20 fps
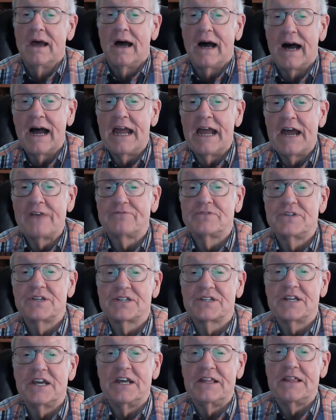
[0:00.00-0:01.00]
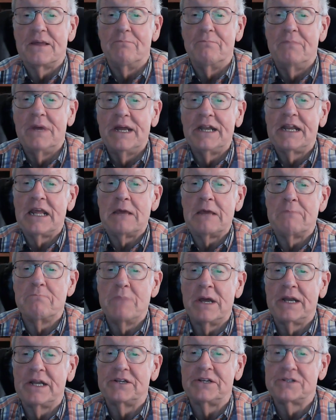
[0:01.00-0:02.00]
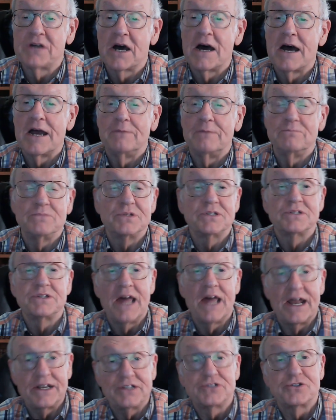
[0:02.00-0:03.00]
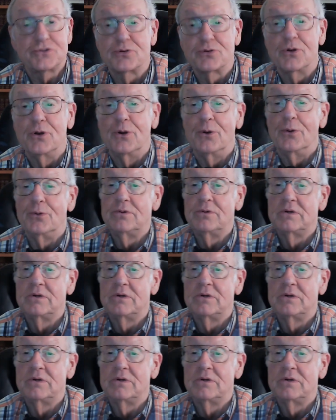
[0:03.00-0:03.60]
I have to say that many, many times that is true.